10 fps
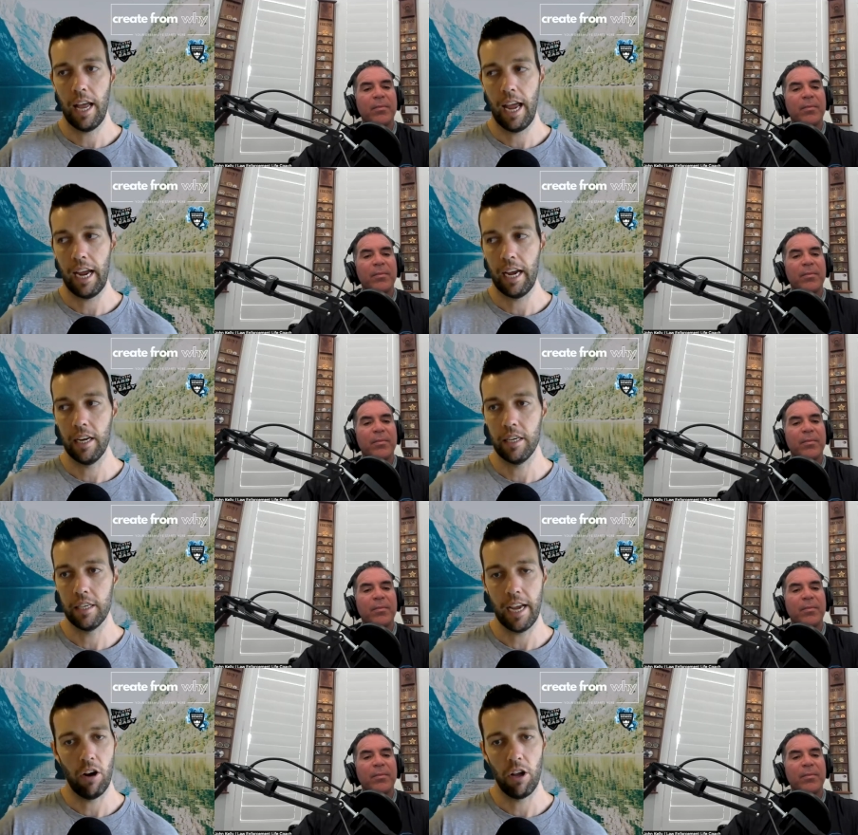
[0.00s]
Speaker 1: and
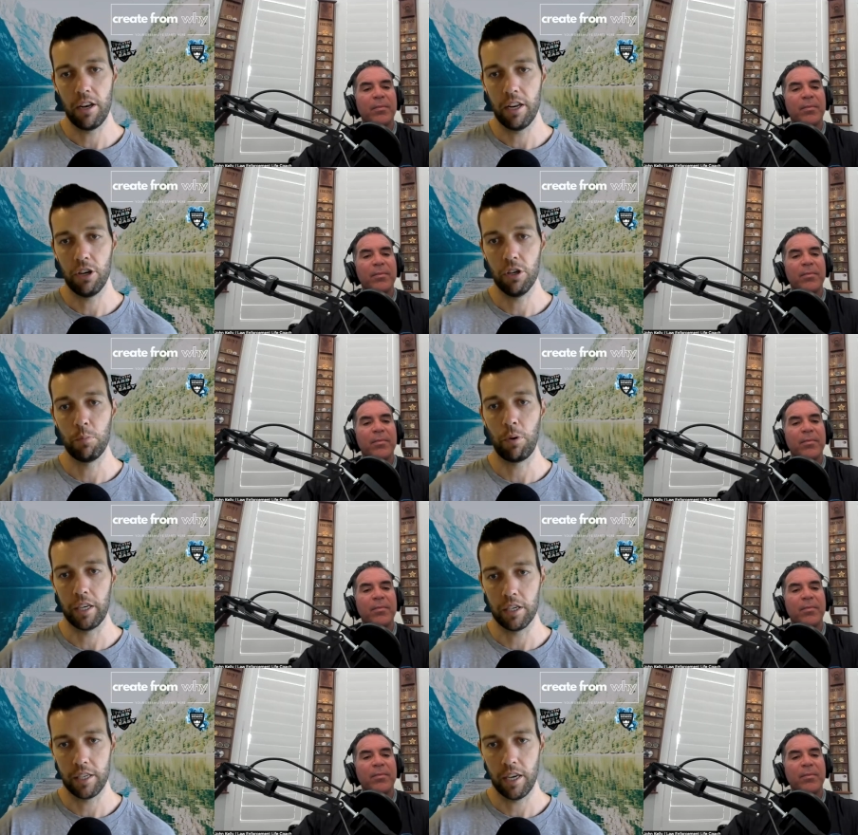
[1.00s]
yeah, all you need to do is bring
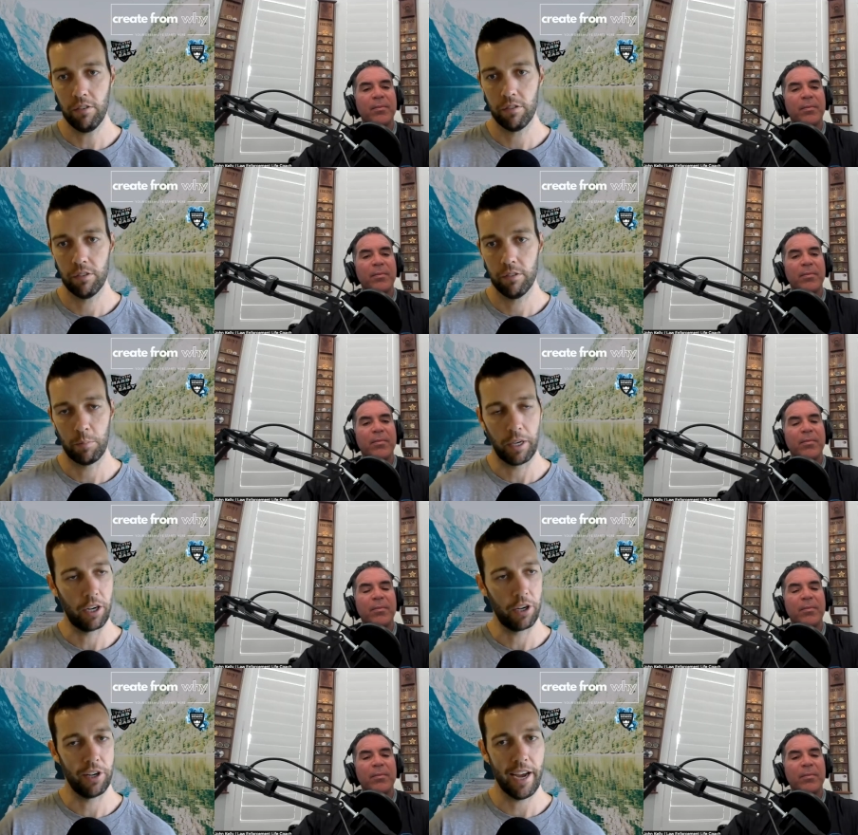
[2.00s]
yourself, bring a
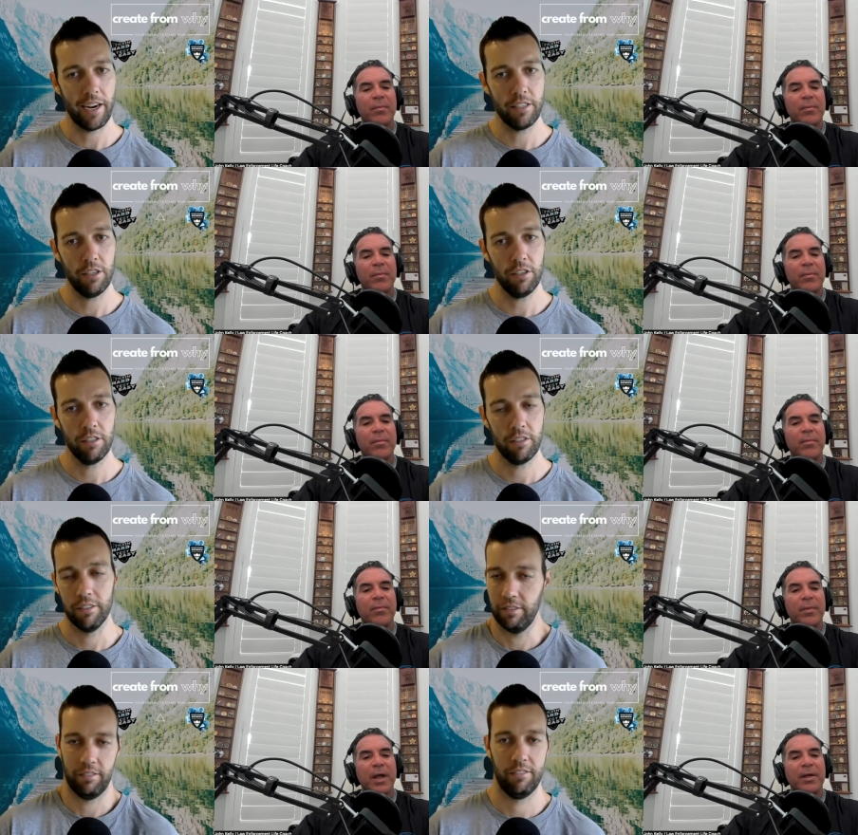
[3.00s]
good attitude.
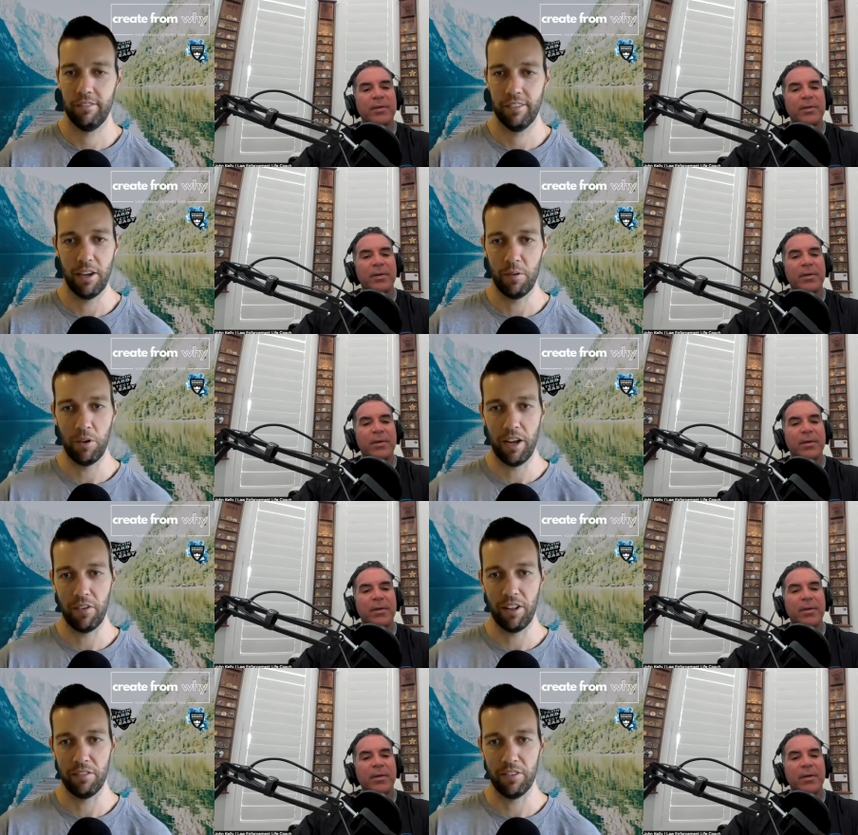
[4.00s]
Nice. And we'll have a
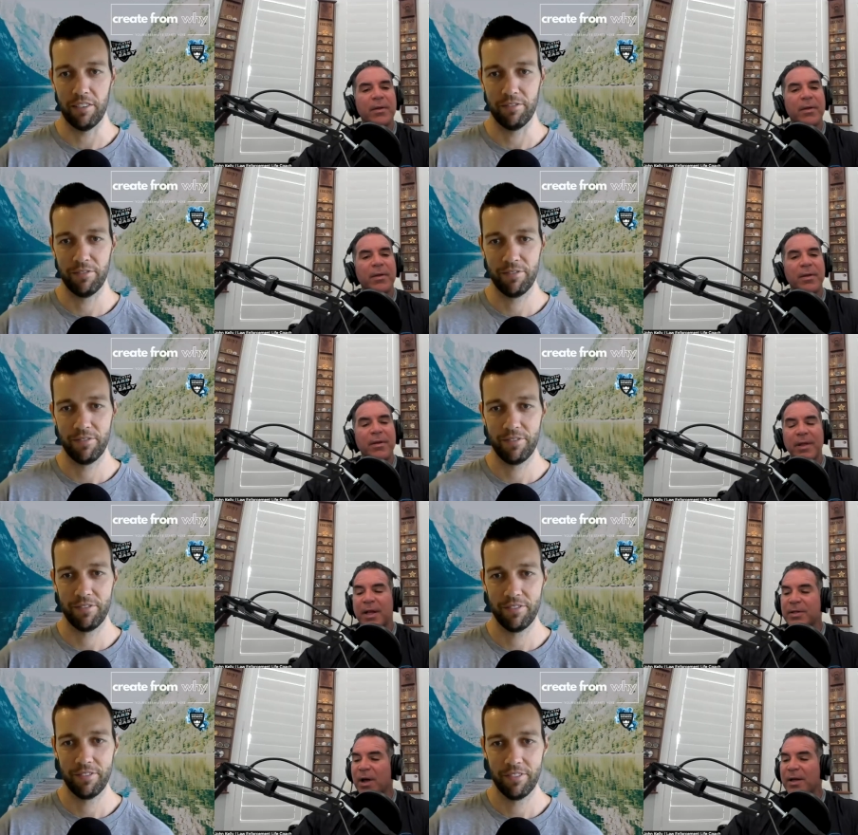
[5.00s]
lot of fun.
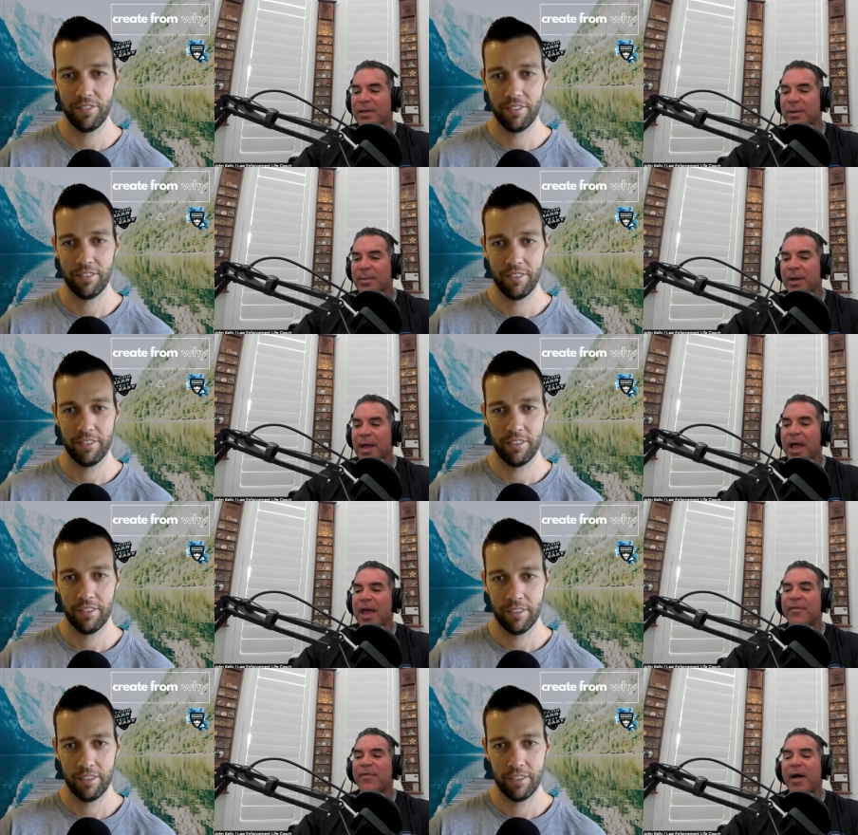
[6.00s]
Speaker 2: That's awesome.
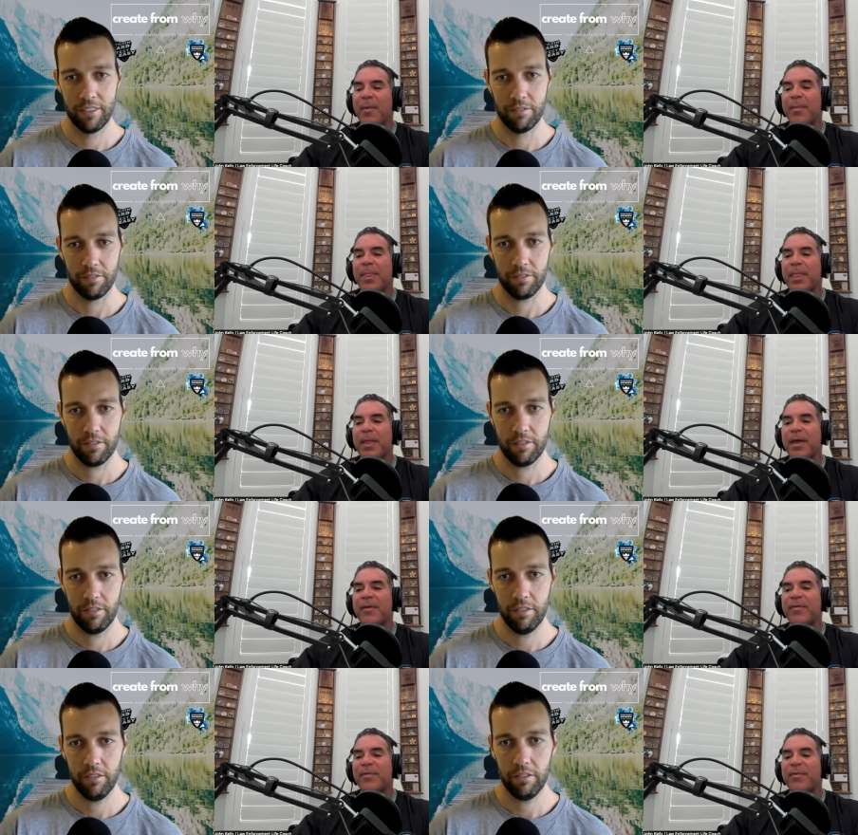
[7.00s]
If um
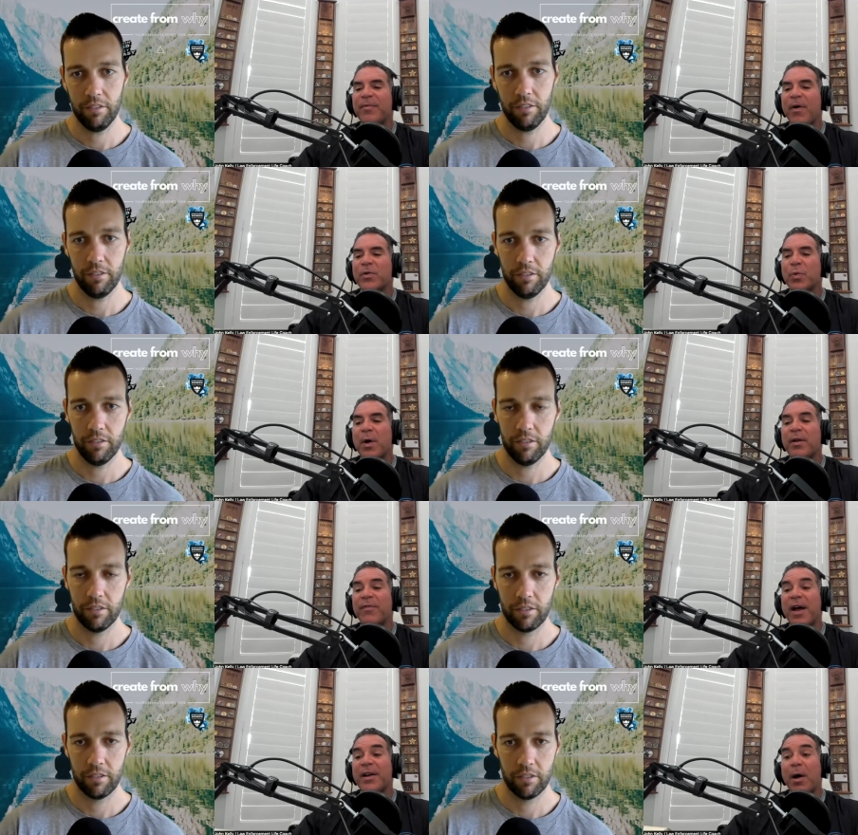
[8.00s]
if folks want to
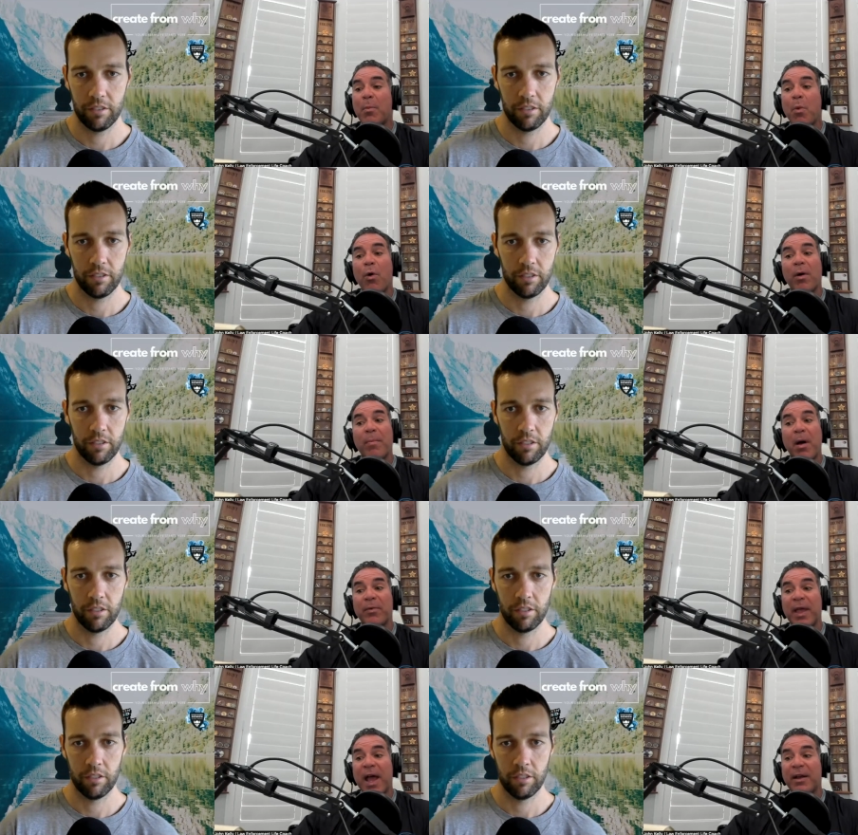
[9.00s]
find out more
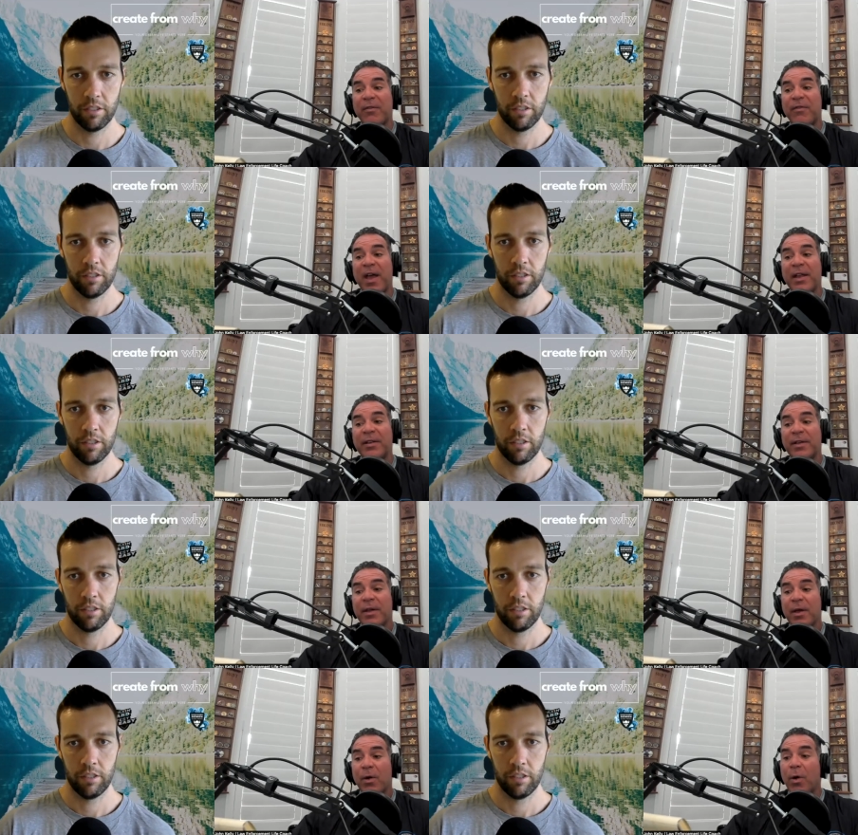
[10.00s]
about that event
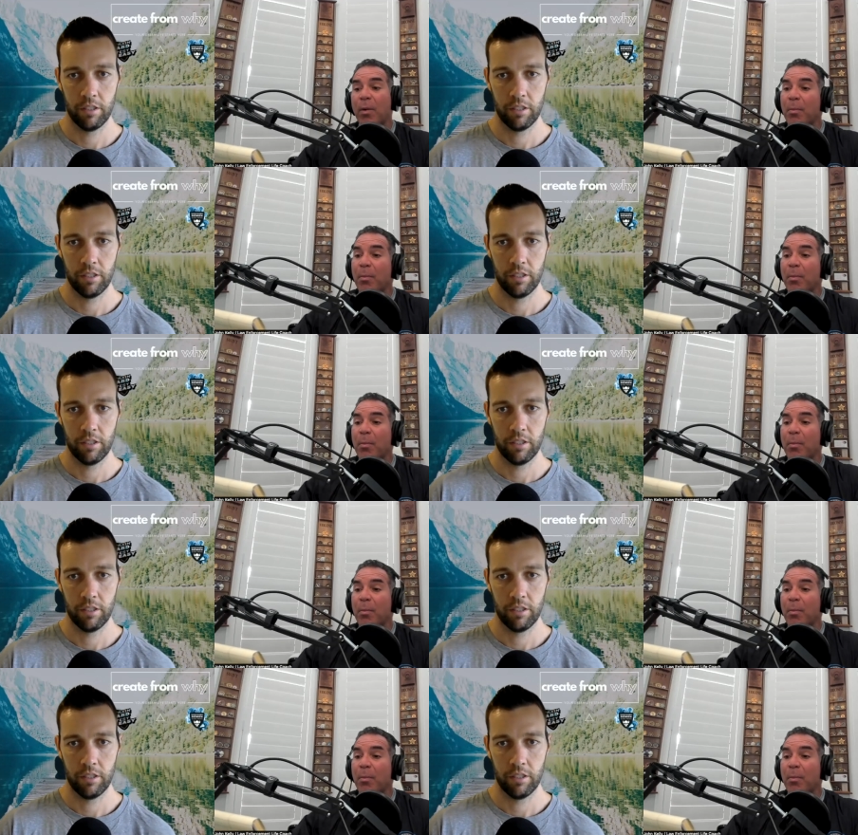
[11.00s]
or